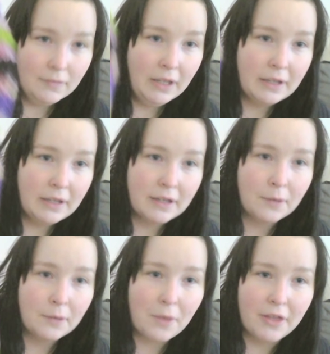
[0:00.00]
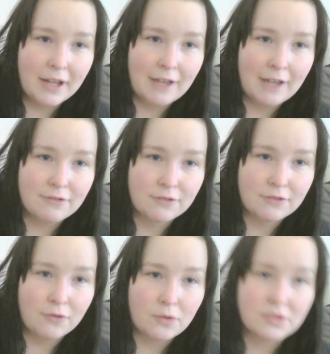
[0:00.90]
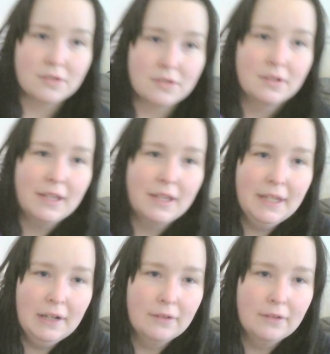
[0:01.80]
with an afterthought heel.